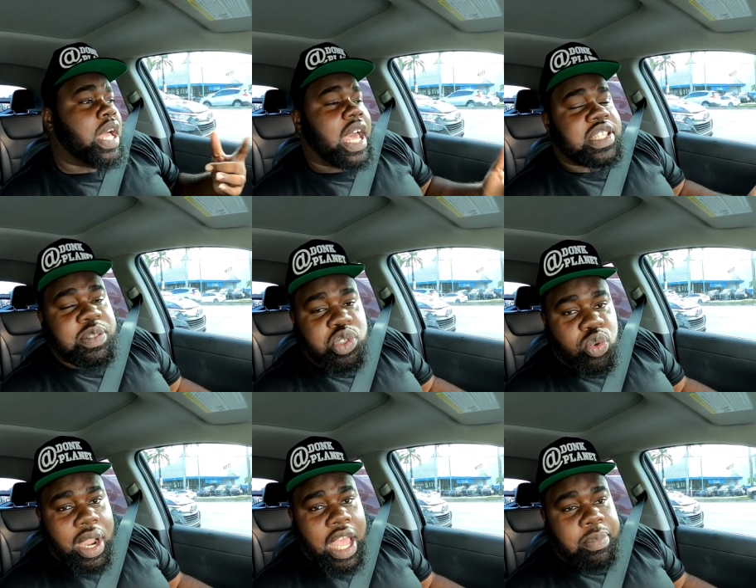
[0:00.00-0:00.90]
You gotta
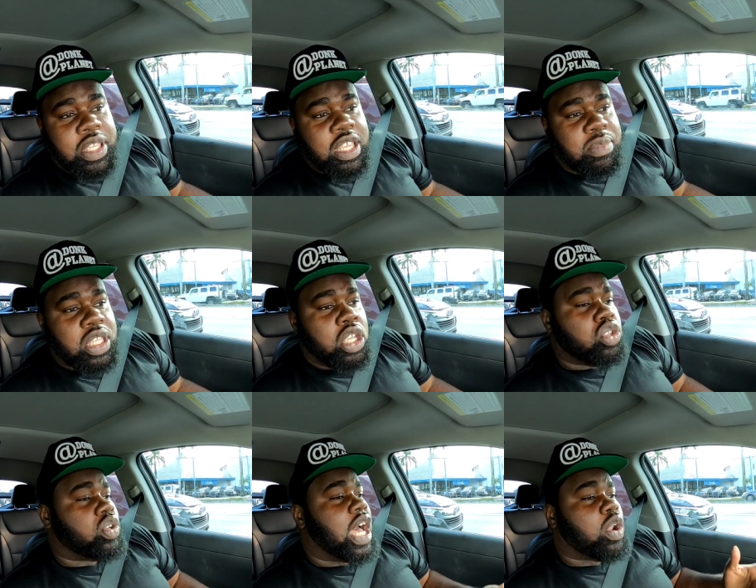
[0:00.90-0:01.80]
subscribe, you hear me?
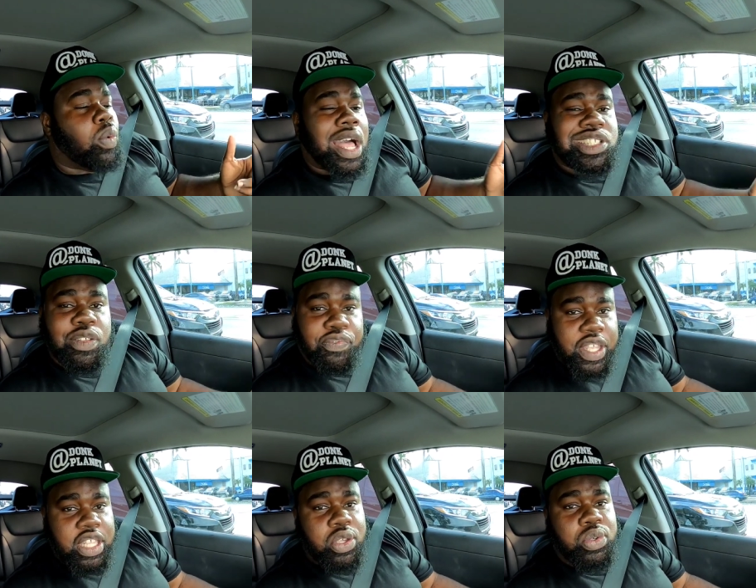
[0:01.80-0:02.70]
You gotta watch the
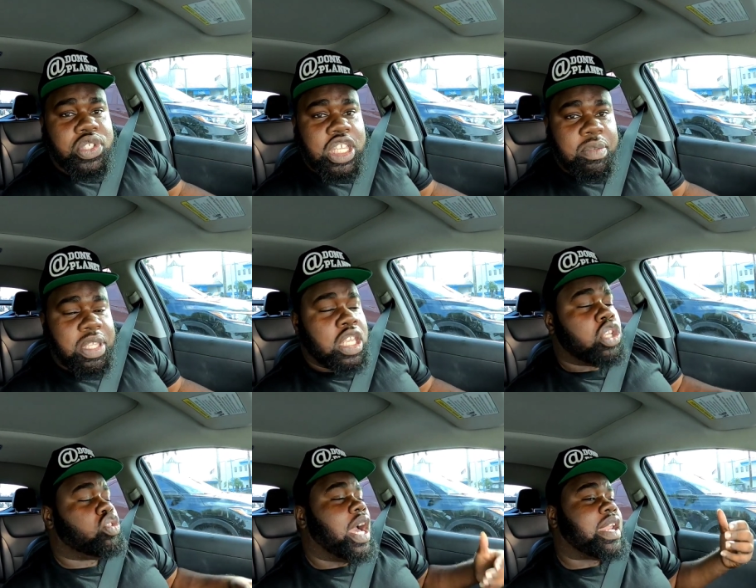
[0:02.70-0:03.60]
videos, you hear me?
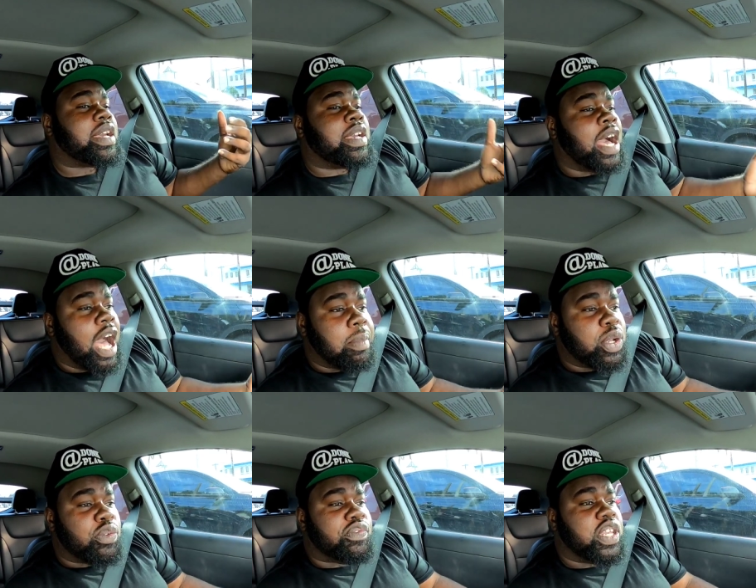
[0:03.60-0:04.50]
You gotta
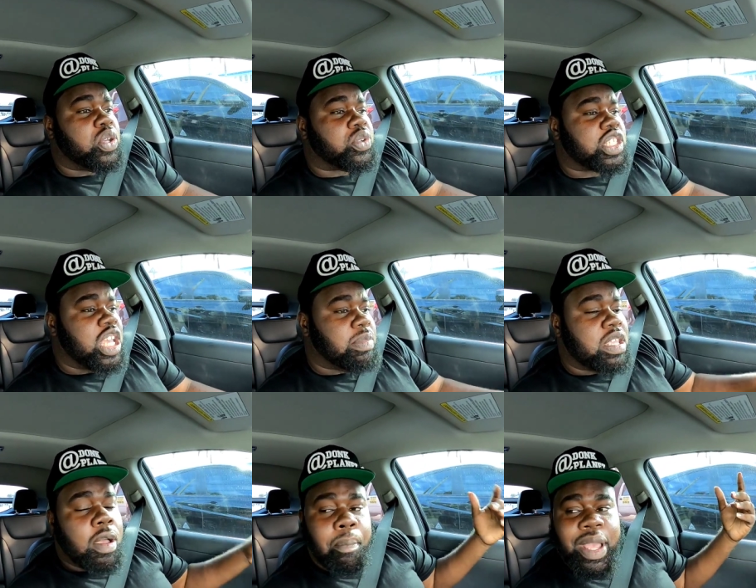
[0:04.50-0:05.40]
comment on videos, you hear
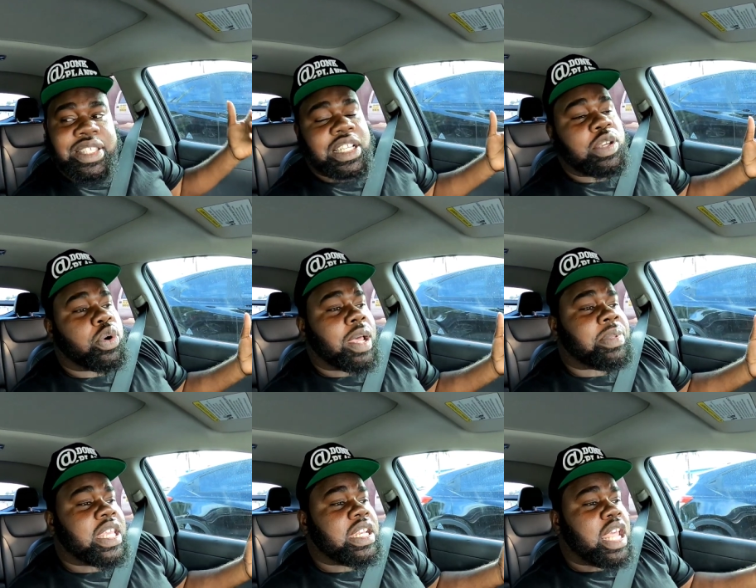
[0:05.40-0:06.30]
me? Basically what
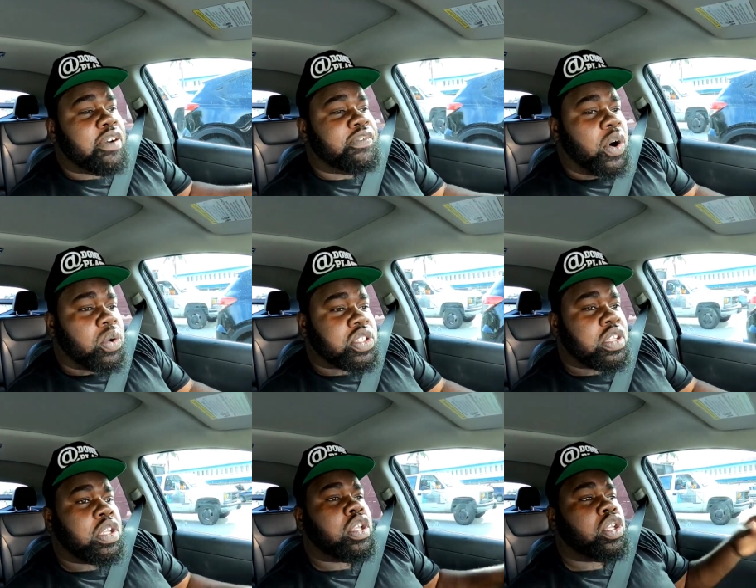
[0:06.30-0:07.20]
I'm getting at,
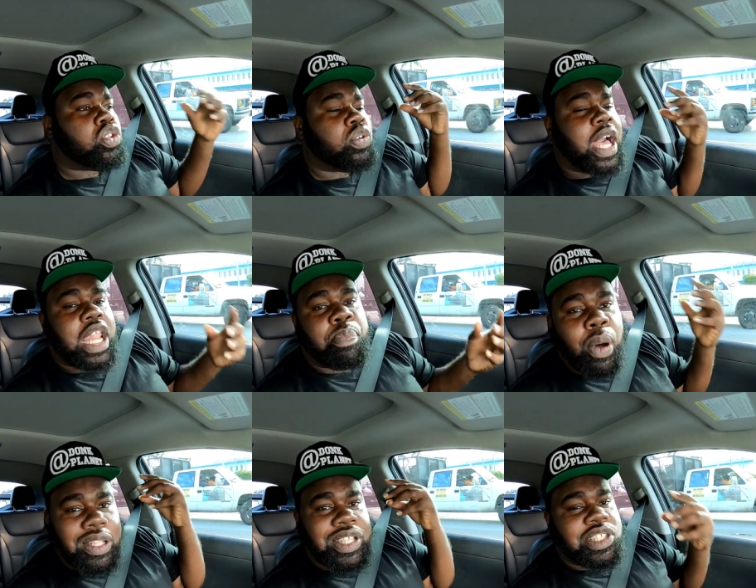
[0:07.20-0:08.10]
folks, you gotta
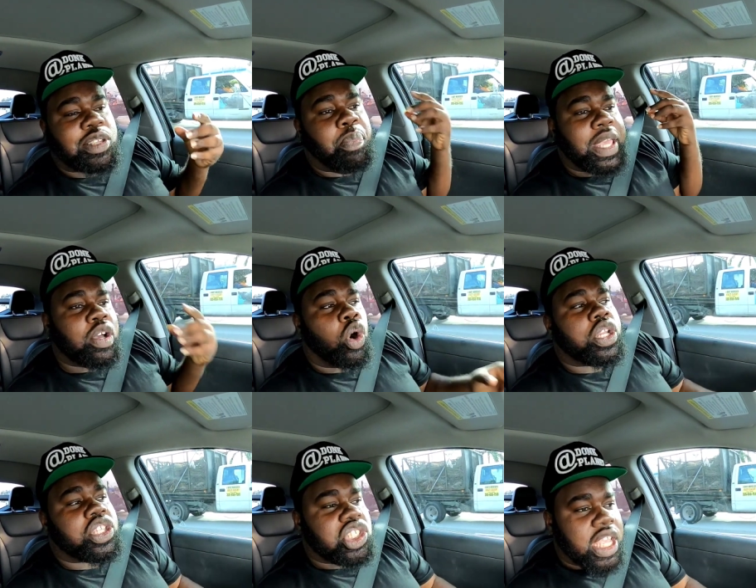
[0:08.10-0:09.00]
participate
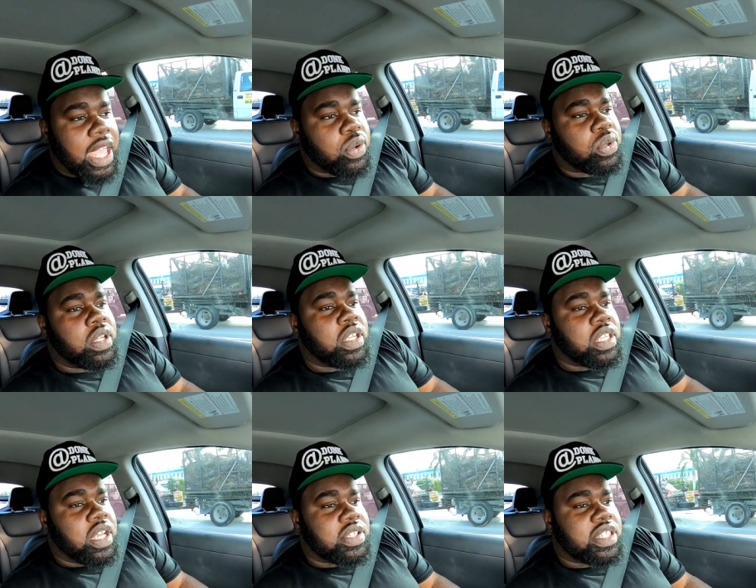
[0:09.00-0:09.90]
on the channel.
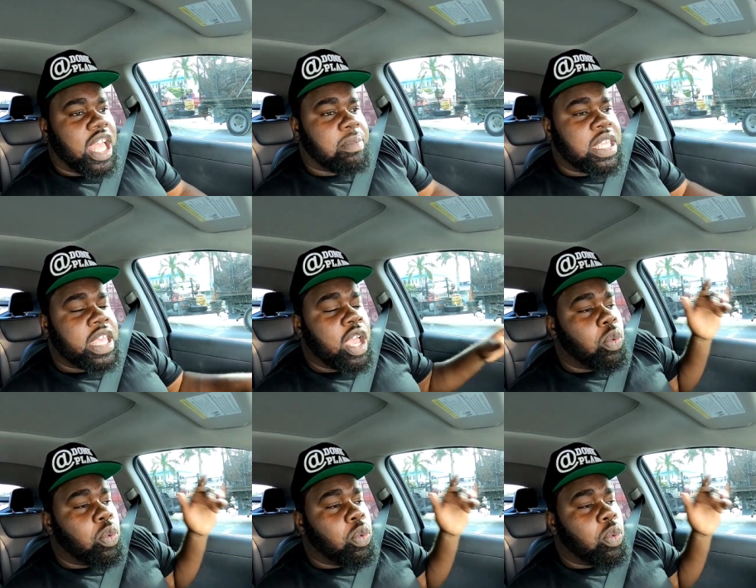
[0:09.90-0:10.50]
You understand me?